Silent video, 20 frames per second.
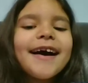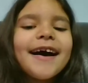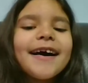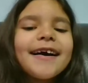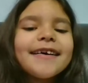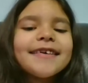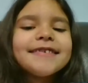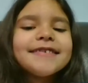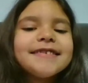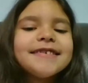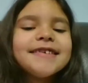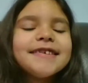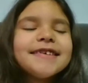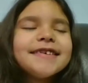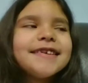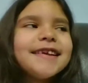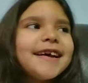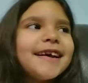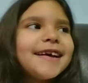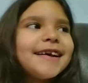guys,
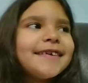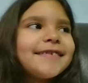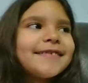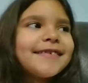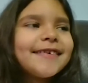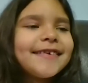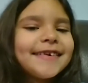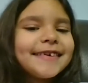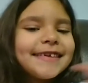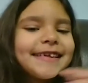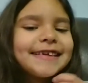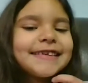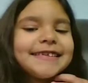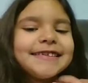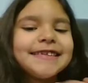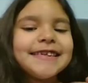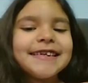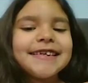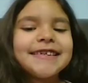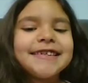today I'm going to
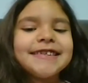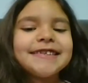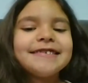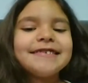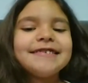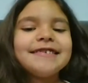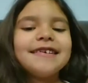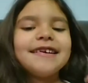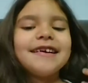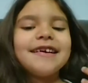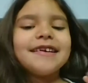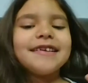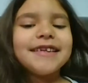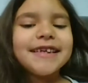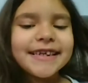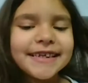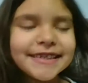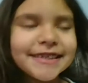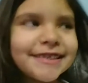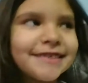teach you
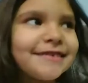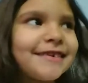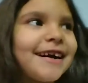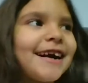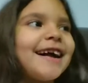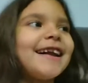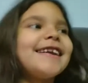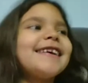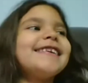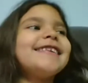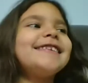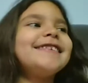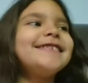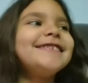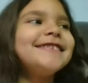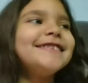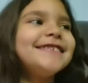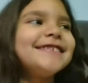teach you how to do